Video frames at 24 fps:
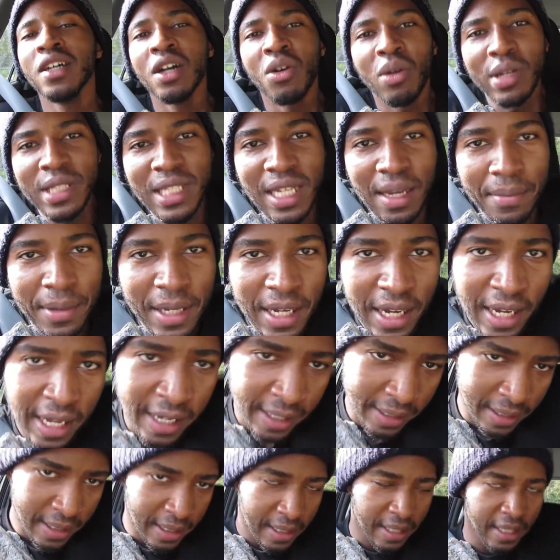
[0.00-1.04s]
What's up,
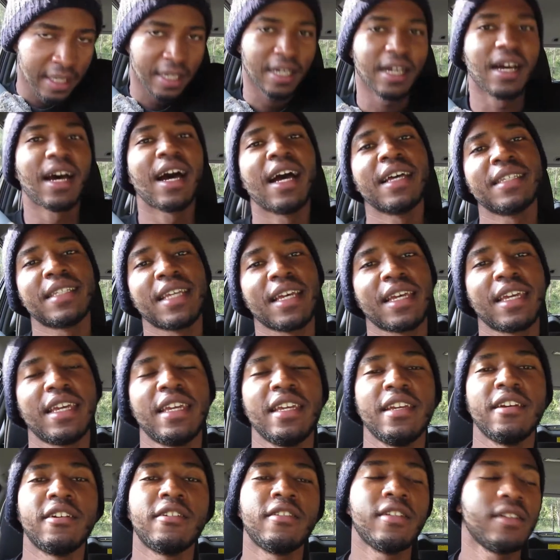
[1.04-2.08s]
guys? Isaac
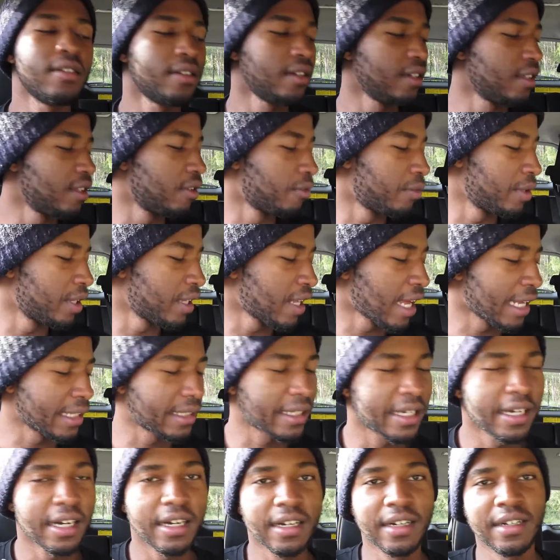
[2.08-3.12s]
here in the Realized
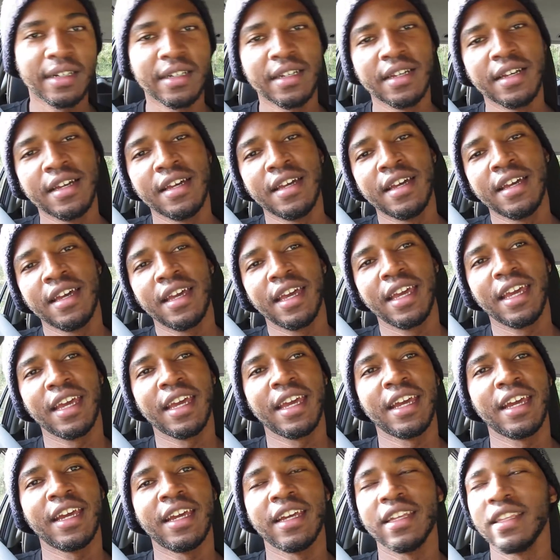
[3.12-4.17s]
Car,
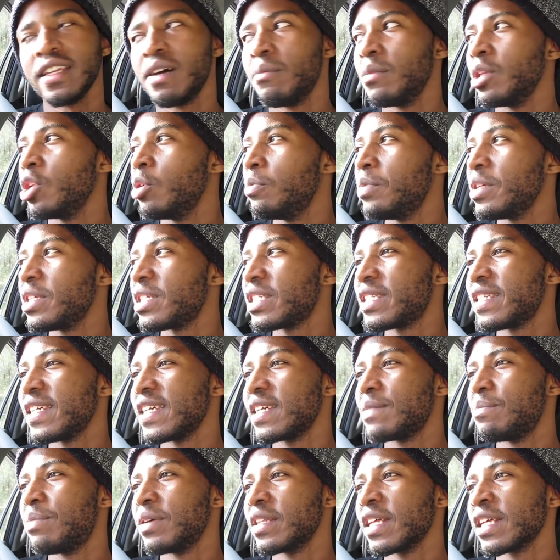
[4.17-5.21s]
and I'm a little bit
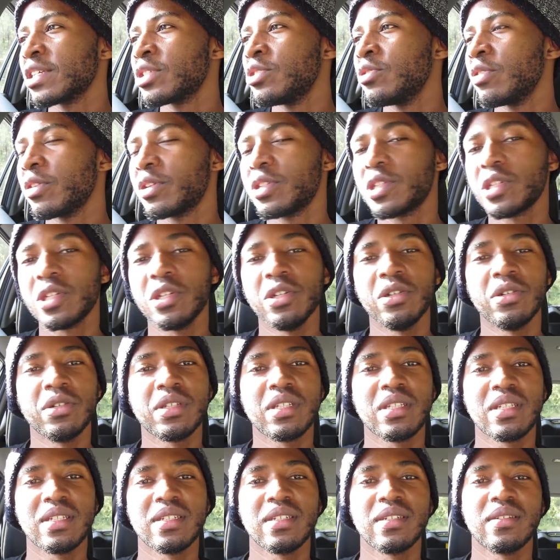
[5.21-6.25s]
sick, but that's no
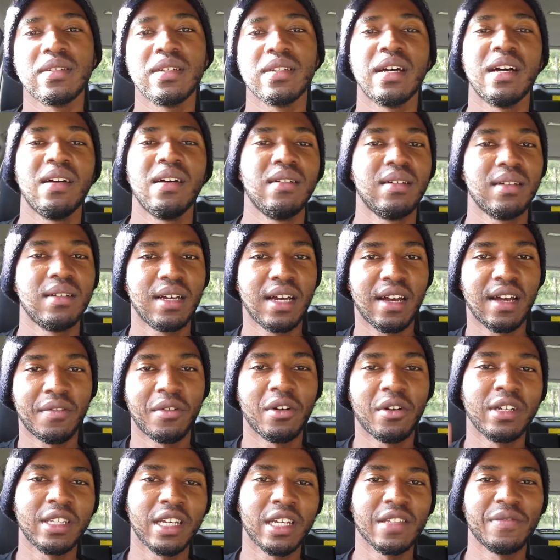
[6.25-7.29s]
excuse. I've
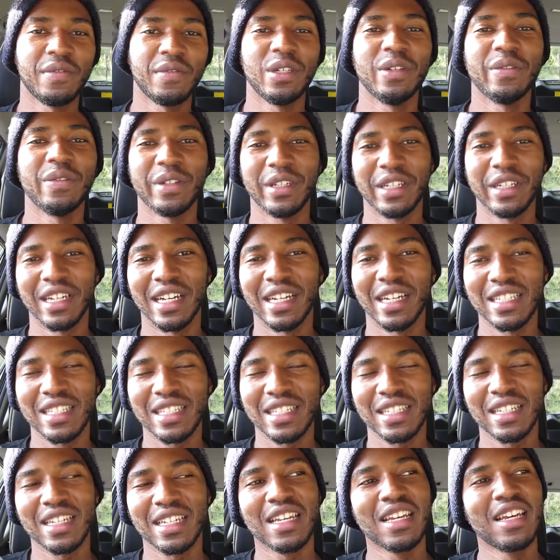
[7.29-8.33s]
got another video for you
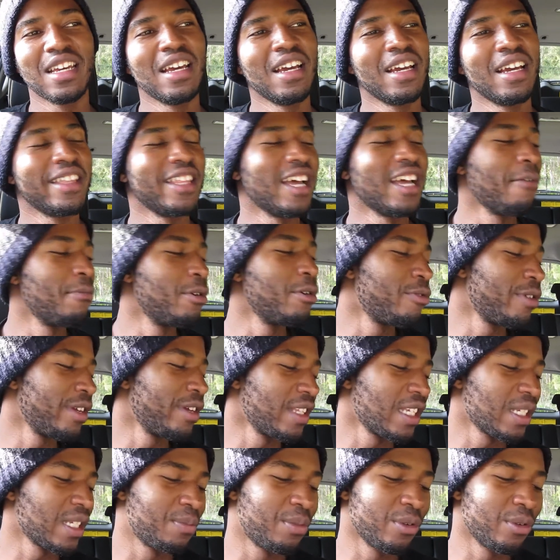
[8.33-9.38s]
guys. Now, I've been reading
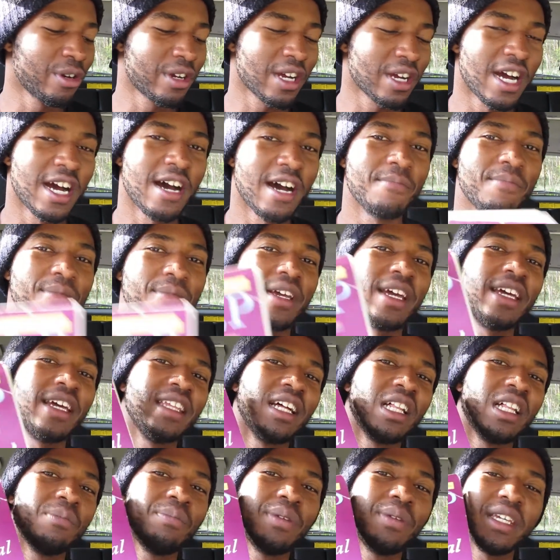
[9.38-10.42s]
this book,
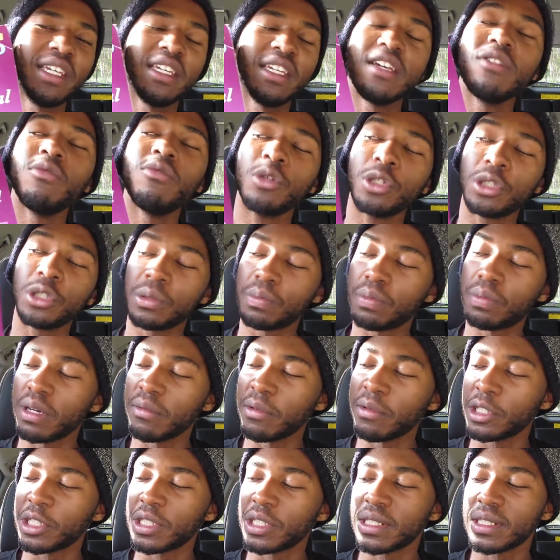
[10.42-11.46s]
NLP, which pretty
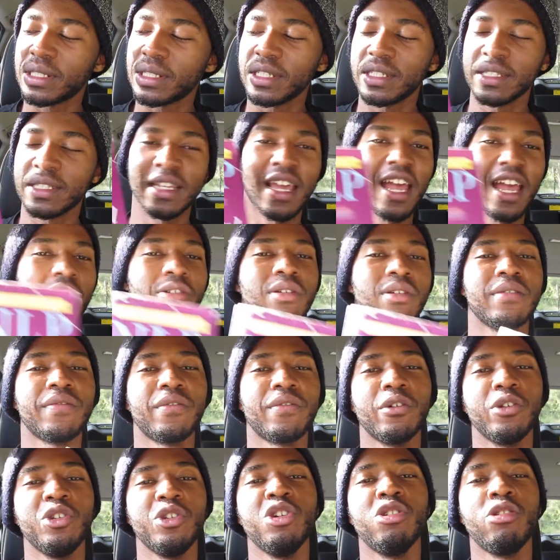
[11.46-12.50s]
much is an acronym
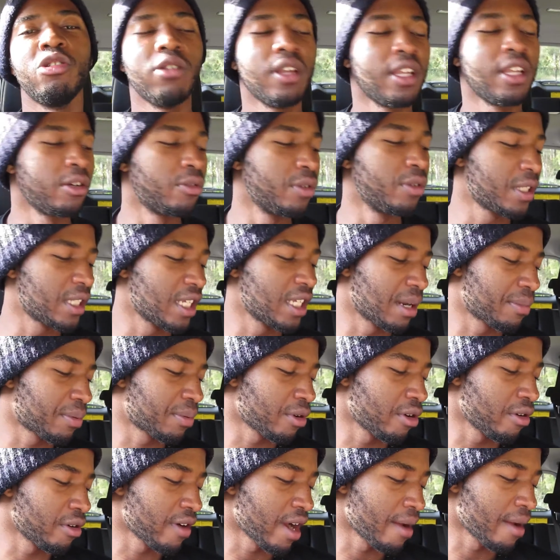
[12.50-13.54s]
for Neuro-lingustic
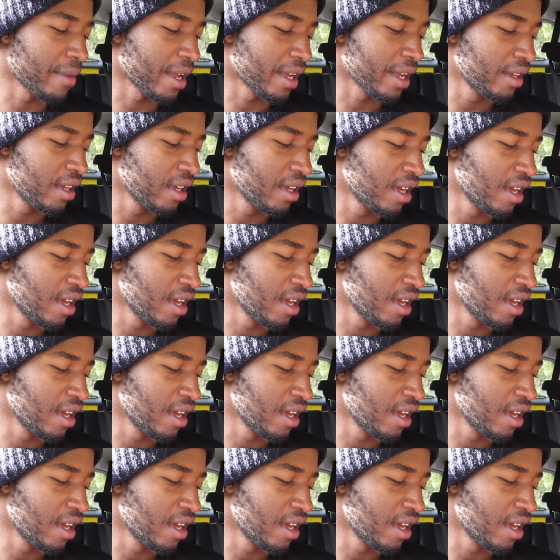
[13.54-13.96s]
programming.